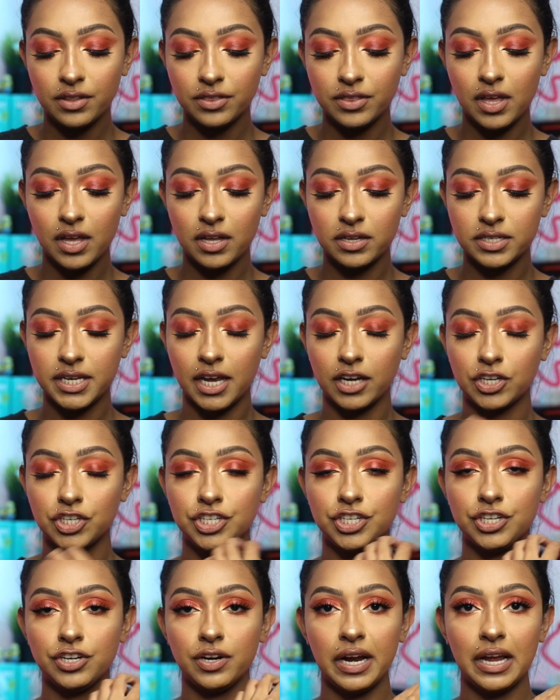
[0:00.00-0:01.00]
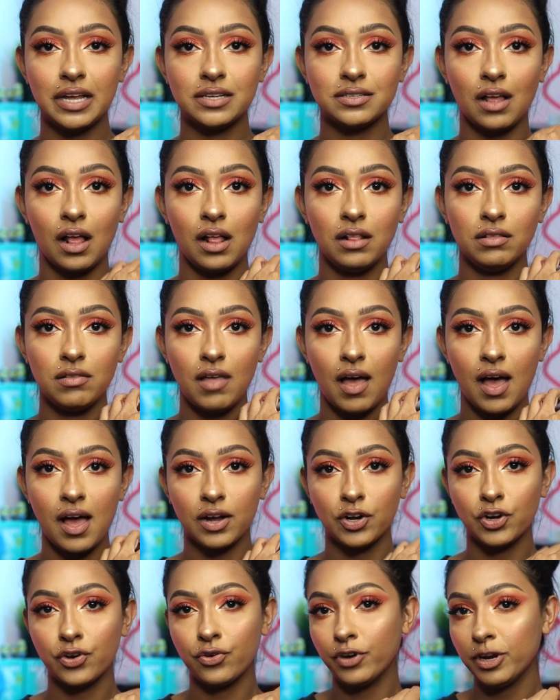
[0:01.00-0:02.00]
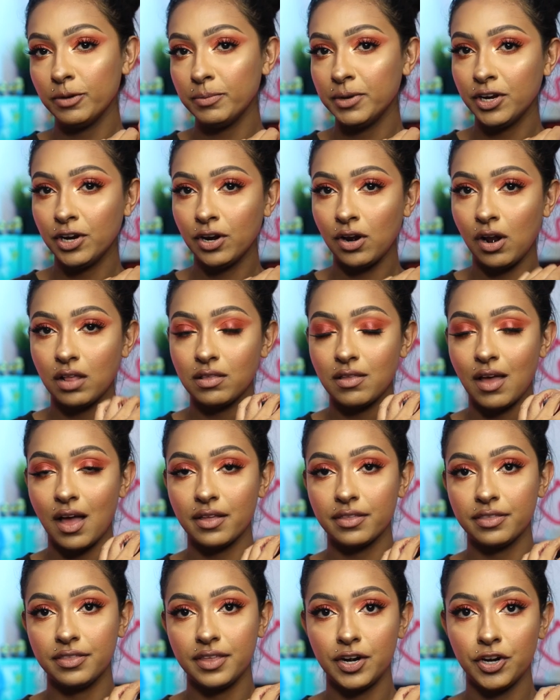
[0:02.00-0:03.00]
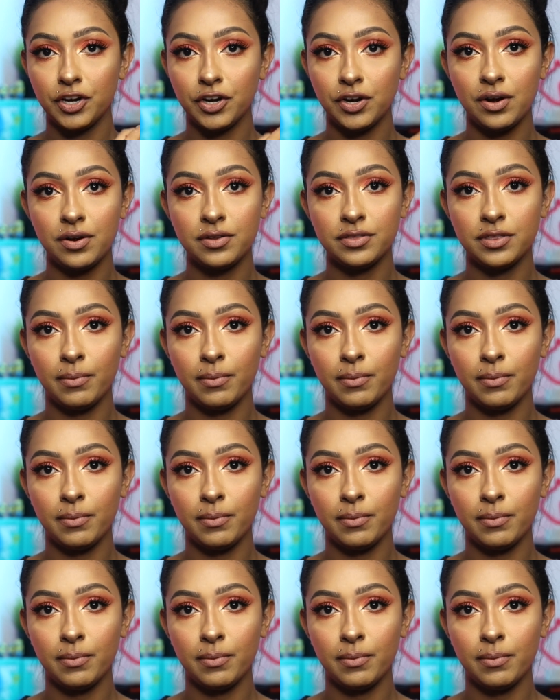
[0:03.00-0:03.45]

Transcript: The texture is a lot creamier, a lot thinner.